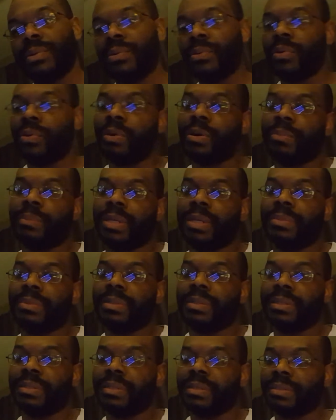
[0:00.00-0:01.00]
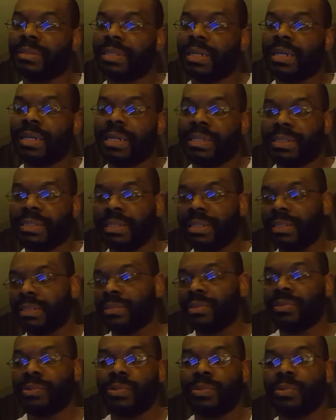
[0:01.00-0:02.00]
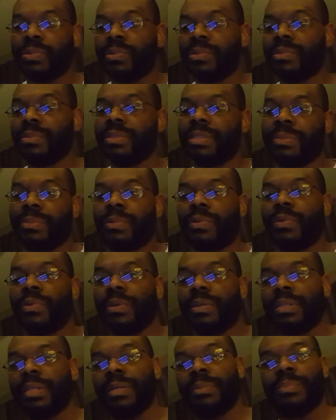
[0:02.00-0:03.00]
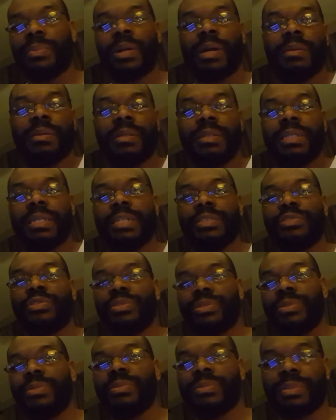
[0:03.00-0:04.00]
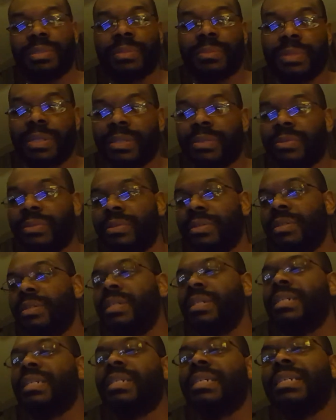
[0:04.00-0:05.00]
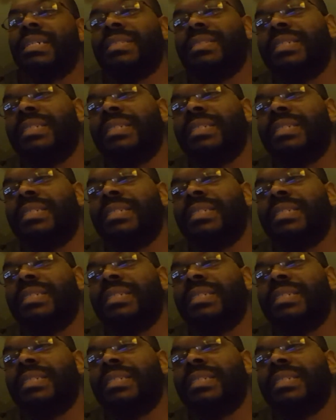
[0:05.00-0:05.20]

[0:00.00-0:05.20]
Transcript: or maybe they're not at that school anymore, and they'll probably introduce them later on. It